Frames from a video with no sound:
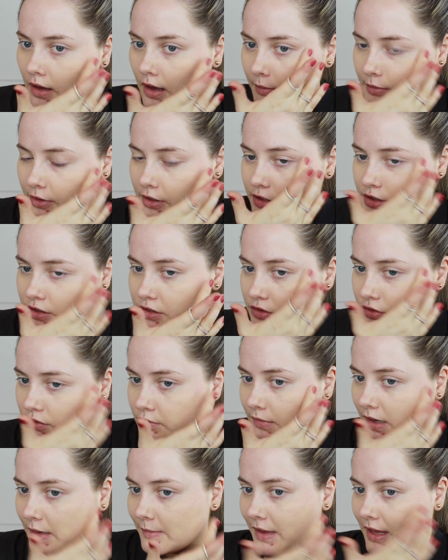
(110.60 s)
I'm gonna do
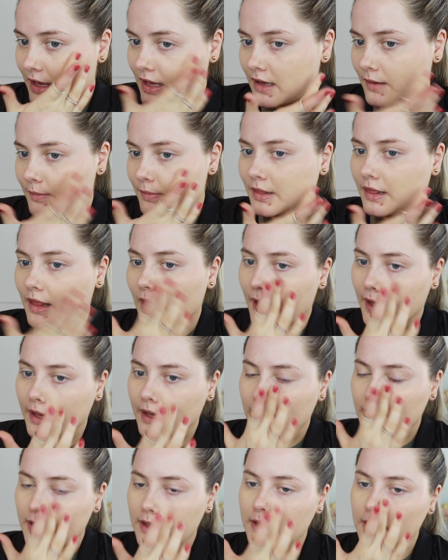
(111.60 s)
my makeup
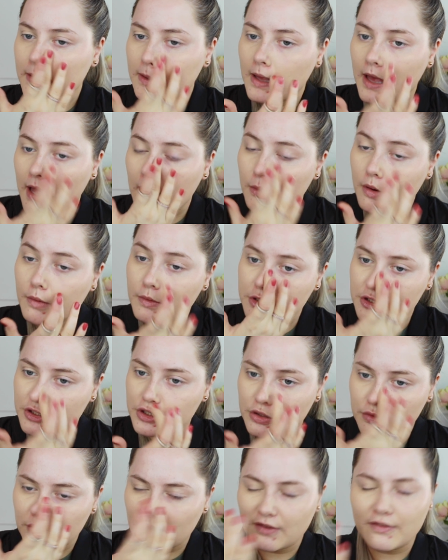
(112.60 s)
like how I would
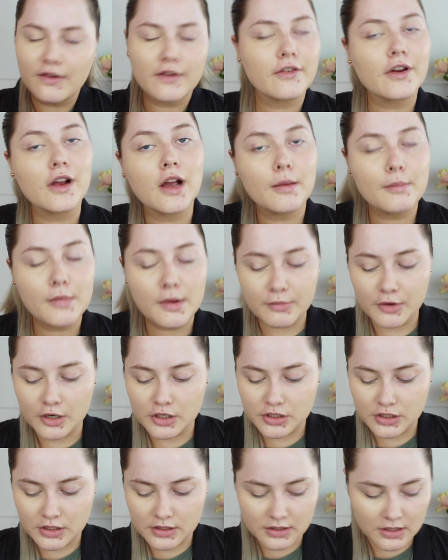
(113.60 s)
do if I forgot my
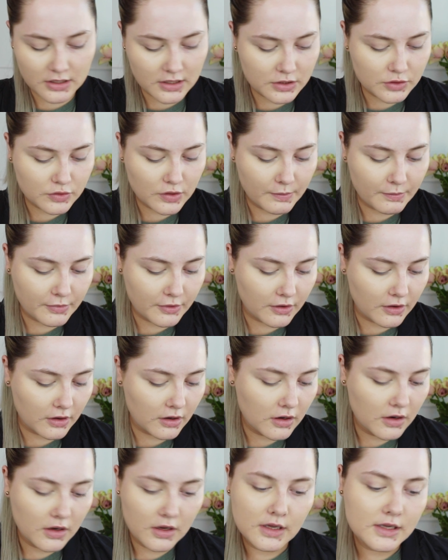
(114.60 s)
brushes on a trip
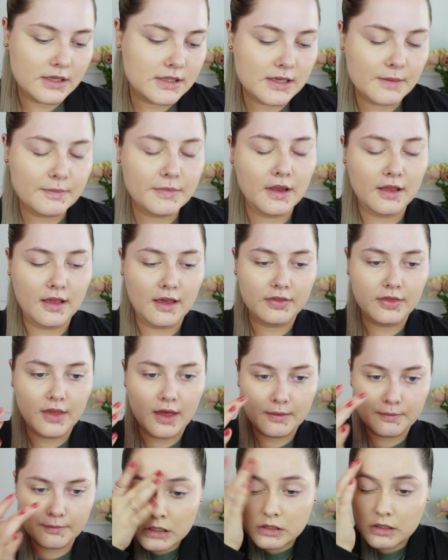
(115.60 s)
or something like that.